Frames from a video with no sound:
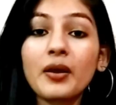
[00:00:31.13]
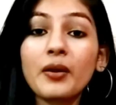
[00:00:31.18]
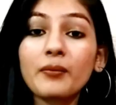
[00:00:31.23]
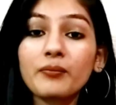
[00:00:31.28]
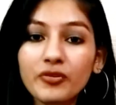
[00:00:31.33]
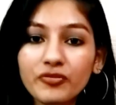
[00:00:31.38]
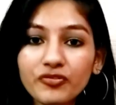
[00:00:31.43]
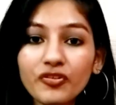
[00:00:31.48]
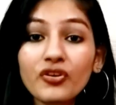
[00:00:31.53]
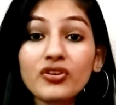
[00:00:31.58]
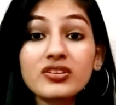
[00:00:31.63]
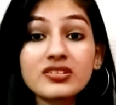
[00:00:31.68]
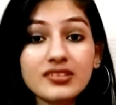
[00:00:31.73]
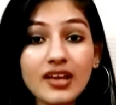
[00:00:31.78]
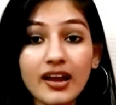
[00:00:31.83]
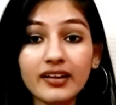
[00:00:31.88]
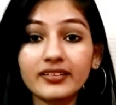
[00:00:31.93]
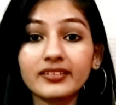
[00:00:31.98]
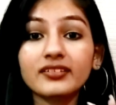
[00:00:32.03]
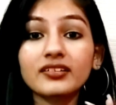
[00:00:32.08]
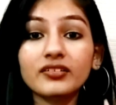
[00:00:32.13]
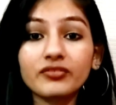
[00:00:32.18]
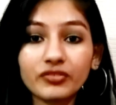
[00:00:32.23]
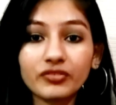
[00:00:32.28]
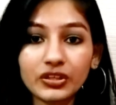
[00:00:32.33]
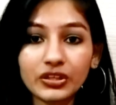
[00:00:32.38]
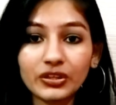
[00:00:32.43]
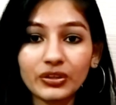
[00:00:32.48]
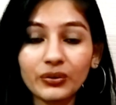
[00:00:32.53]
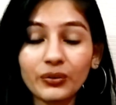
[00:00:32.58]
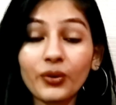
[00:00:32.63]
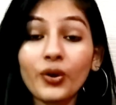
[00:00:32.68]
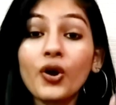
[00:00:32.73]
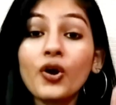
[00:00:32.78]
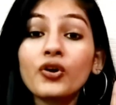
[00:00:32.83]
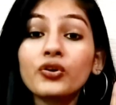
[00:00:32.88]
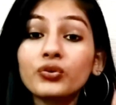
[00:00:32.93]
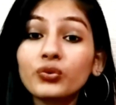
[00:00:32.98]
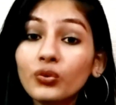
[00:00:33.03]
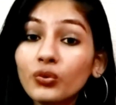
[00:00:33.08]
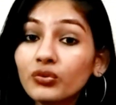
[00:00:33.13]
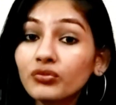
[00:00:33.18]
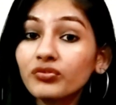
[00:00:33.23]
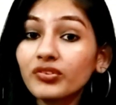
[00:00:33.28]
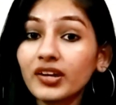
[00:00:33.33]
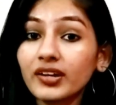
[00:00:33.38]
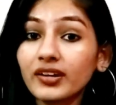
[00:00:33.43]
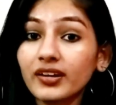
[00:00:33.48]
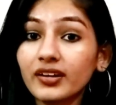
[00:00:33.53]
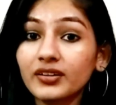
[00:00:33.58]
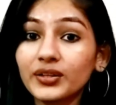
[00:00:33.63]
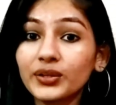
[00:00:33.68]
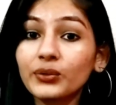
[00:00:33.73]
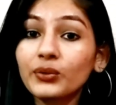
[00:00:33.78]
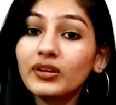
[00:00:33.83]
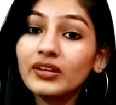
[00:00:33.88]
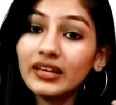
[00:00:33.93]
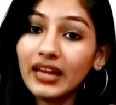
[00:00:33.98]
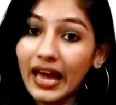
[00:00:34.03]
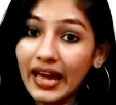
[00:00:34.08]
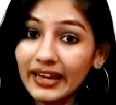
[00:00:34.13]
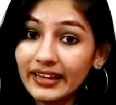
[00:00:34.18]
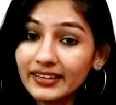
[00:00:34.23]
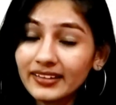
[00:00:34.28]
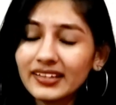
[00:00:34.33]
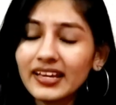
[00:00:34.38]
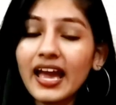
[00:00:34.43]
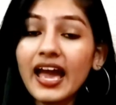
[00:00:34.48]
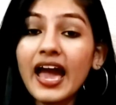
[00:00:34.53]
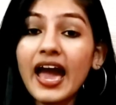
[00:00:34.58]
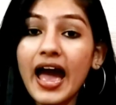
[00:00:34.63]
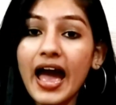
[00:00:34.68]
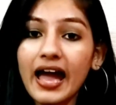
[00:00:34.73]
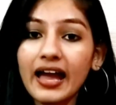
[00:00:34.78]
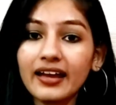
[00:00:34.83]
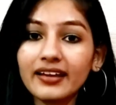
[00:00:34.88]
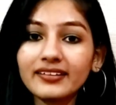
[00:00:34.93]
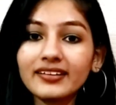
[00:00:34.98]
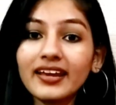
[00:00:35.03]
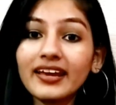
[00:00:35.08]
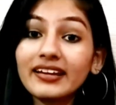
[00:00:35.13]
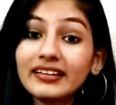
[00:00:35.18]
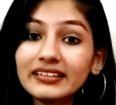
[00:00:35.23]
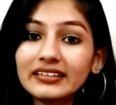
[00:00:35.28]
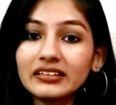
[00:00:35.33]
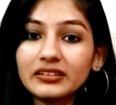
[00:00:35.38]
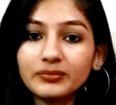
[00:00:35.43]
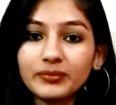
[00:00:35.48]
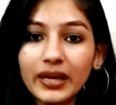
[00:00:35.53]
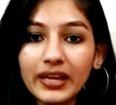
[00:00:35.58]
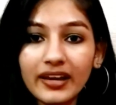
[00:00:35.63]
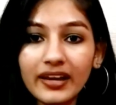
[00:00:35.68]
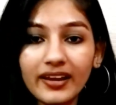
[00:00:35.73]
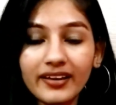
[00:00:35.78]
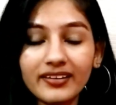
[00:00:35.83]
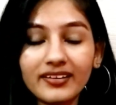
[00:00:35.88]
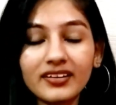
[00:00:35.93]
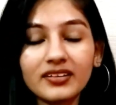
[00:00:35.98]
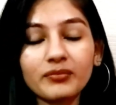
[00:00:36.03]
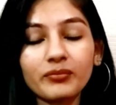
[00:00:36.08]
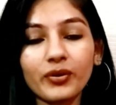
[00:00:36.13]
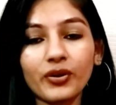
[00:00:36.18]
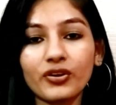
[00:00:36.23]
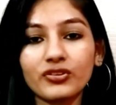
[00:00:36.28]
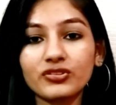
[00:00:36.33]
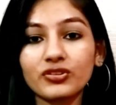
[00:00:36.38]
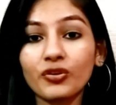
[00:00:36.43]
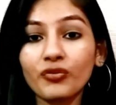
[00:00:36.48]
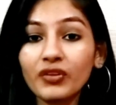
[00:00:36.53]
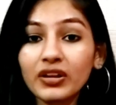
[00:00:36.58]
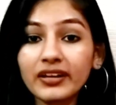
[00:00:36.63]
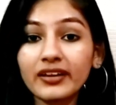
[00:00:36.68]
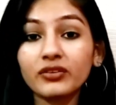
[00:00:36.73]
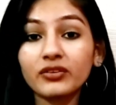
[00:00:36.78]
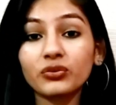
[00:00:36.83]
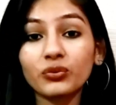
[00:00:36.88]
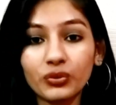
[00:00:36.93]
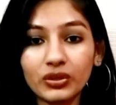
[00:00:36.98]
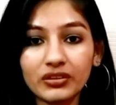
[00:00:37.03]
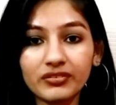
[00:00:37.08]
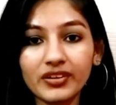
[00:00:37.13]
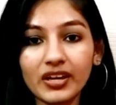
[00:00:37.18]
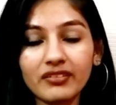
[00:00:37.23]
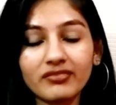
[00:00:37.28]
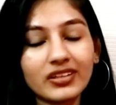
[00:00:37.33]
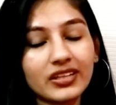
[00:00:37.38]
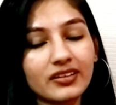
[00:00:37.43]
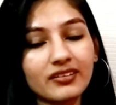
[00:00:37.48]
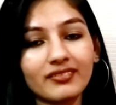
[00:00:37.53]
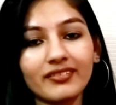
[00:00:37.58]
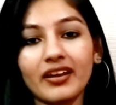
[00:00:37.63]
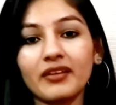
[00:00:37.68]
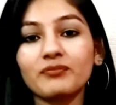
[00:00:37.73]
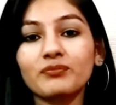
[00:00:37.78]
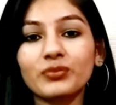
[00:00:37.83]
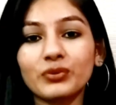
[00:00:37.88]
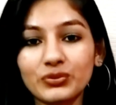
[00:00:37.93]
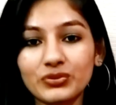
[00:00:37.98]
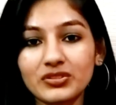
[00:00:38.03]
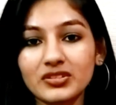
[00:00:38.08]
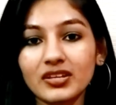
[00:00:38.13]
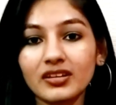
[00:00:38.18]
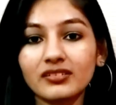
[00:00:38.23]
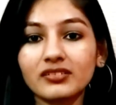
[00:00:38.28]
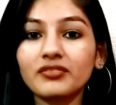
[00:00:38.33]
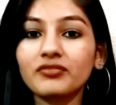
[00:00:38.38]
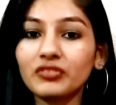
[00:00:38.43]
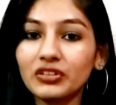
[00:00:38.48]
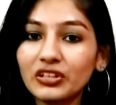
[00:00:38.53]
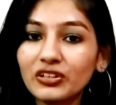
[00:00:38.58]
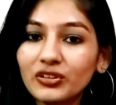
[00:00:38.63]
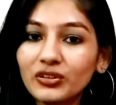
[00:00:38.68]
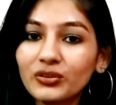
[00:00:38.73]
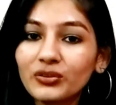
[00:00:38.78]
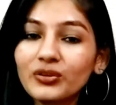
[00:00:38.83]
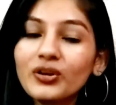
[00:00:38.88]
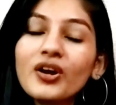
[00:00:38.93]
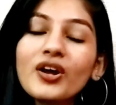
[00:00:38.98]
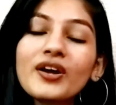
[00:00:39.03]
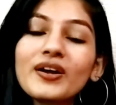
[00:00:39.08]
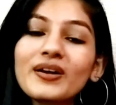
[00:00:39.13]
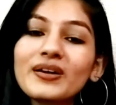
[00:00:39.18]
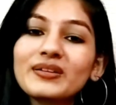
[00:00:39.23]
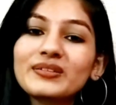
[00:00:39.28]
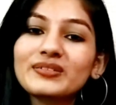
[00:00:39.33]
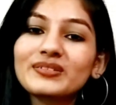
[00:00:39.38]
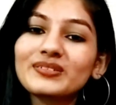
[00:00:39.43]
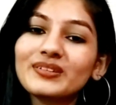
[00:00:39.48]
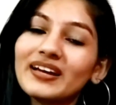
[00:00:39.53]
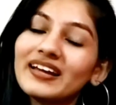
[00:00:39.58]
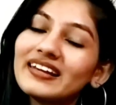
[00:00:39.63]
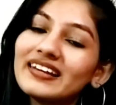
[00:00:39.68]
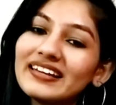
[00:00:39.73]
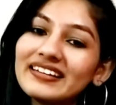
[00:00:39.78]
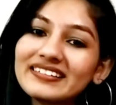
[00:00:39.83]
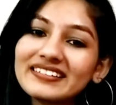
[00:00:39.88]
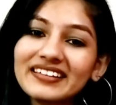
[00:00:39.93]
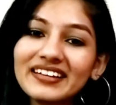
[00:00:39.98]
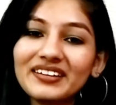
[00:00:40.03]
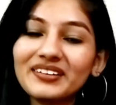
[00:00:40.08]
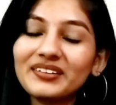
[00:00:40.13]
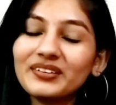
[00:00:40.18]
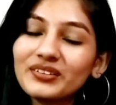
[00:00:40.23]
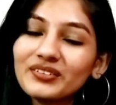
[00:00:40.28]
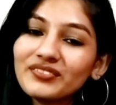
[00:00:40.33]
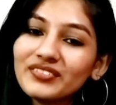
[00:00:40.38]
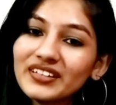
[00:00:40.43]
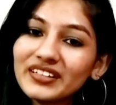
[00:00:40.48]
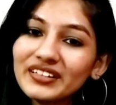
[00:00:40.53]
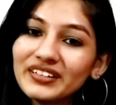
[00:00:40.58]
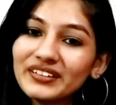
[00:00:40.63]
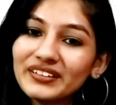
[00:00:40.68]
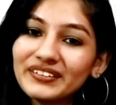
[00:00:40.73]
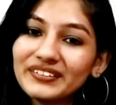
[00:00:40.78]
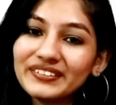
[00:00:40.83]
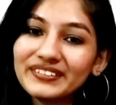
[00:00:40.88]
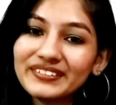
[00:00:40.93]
Before starting the video, don't forget to like and hit the bell icon because you will get notified whenever I'm posting the video. So yeah, let's get into the video.